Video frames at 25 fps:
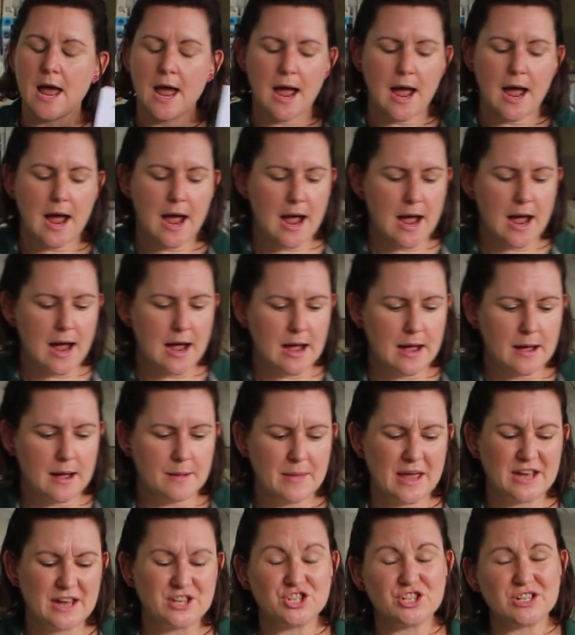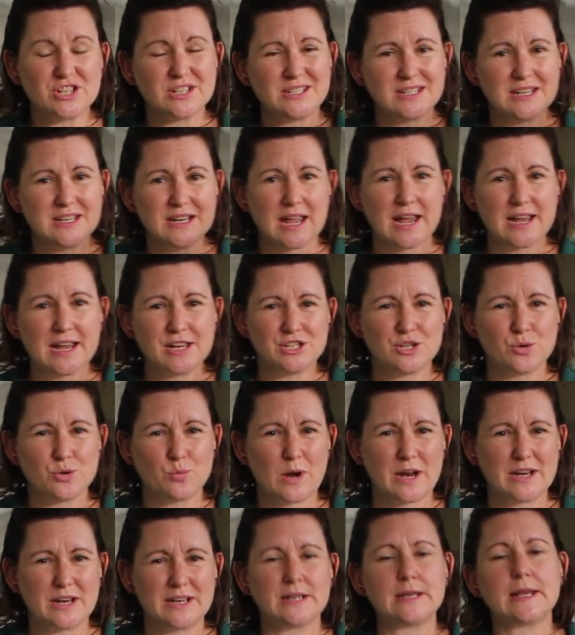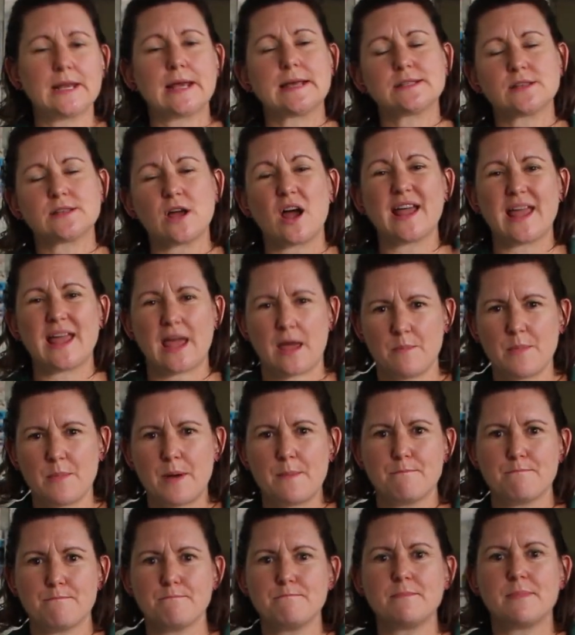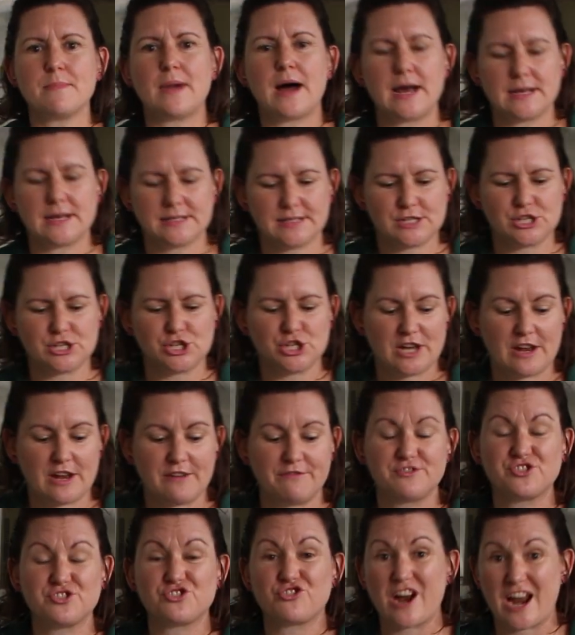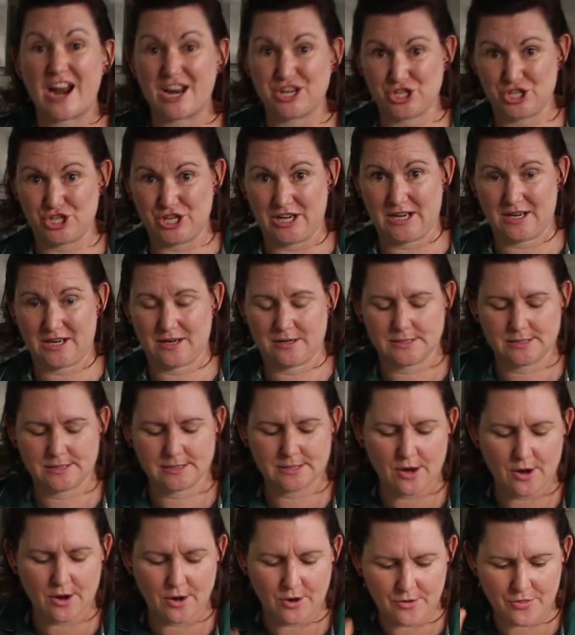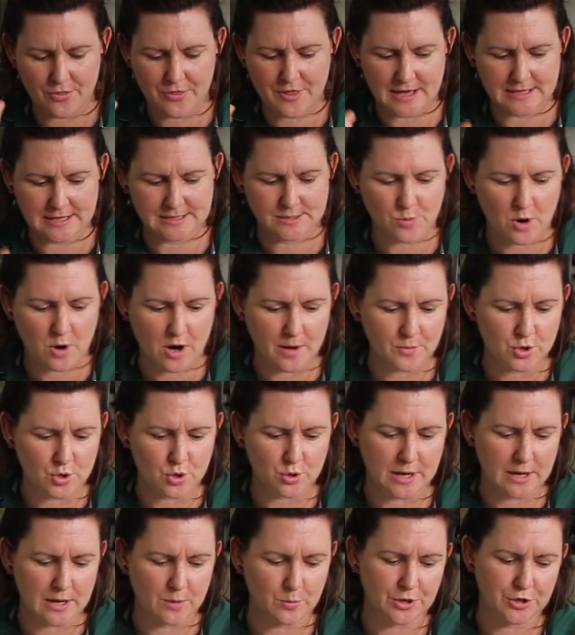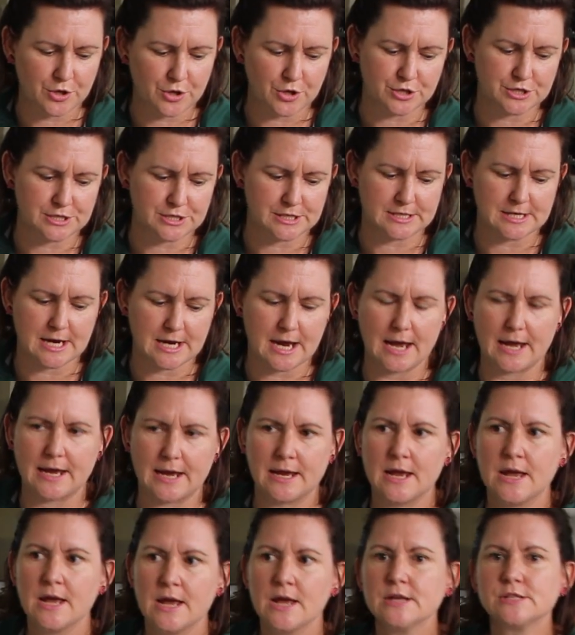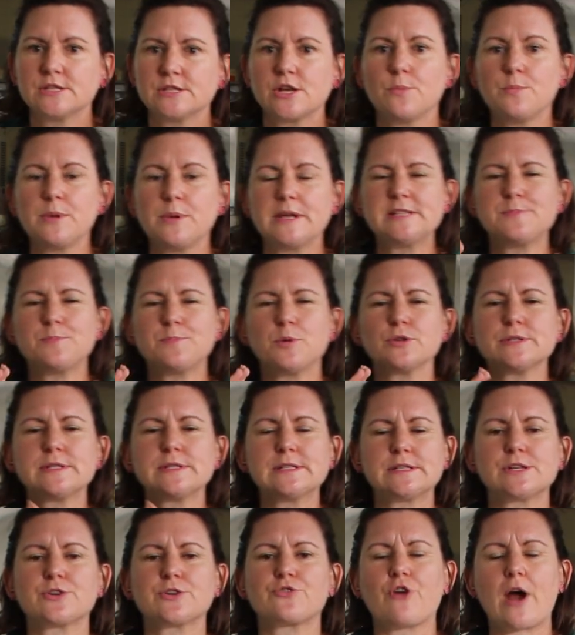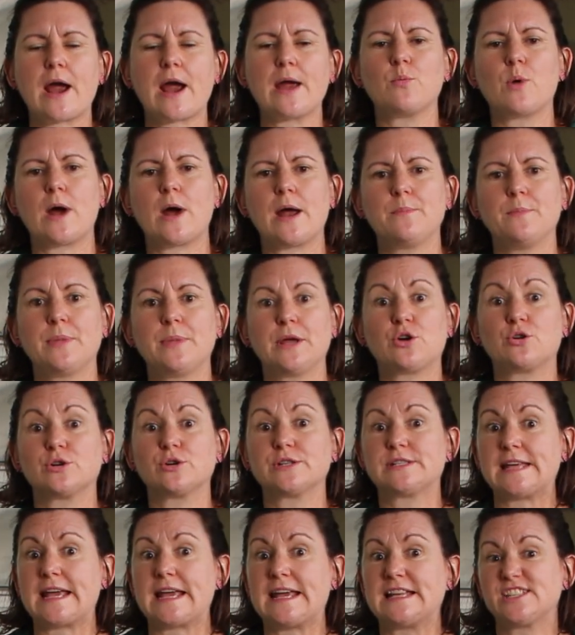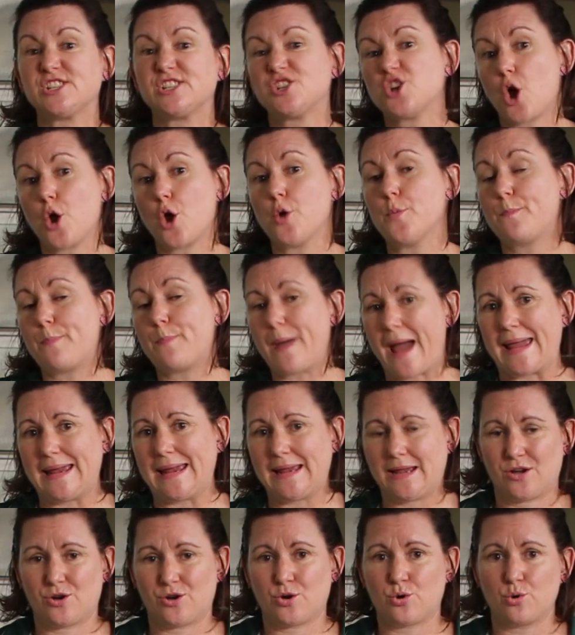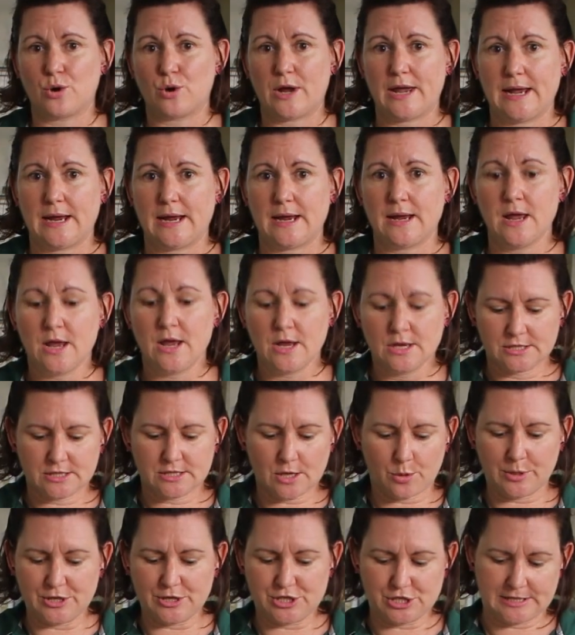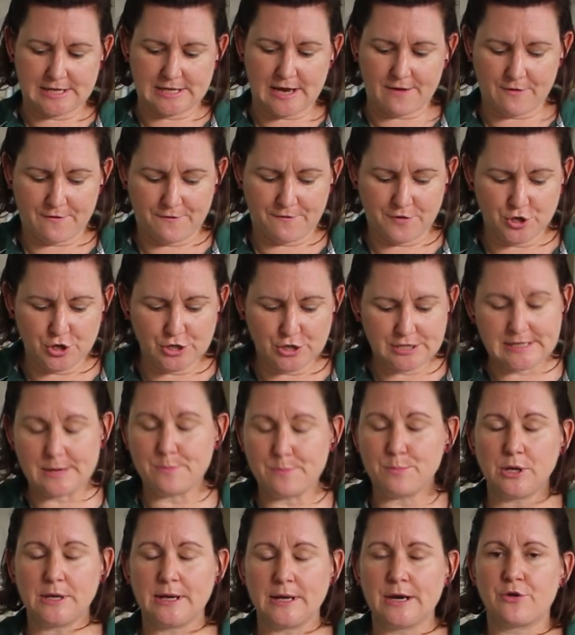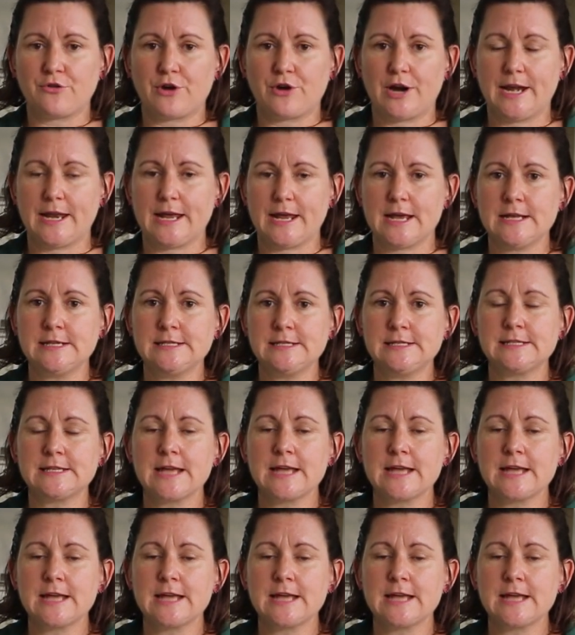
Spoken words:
And just in case you wondered, yes, I am a MasterChef tragic, so that's why I'm cooking with you today. So bliss balls is a great one because it's no bake cooking. So we just have a few simple ingredients.